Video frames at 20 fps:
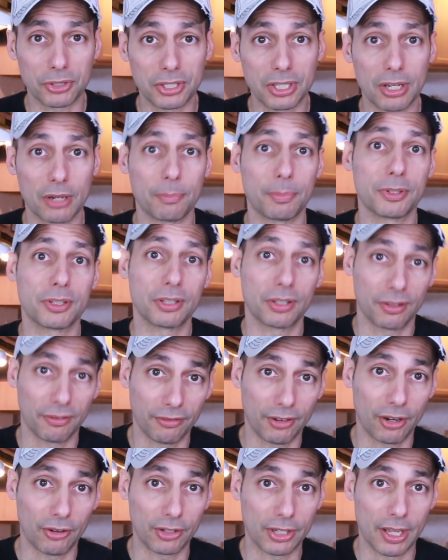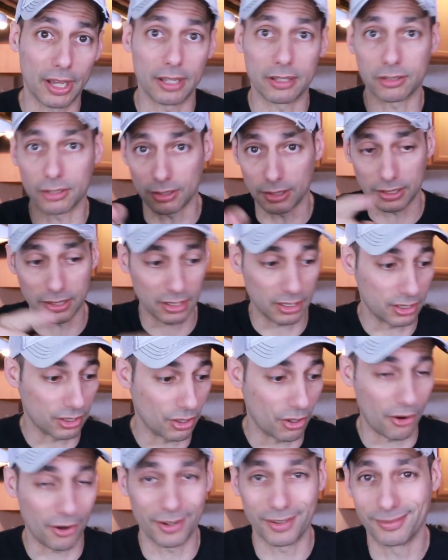syrup until the very end. So let's get
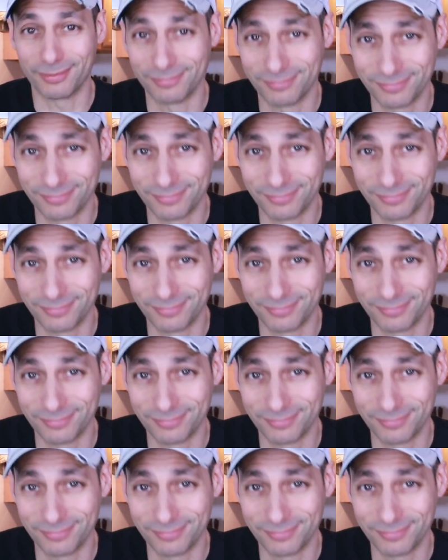started.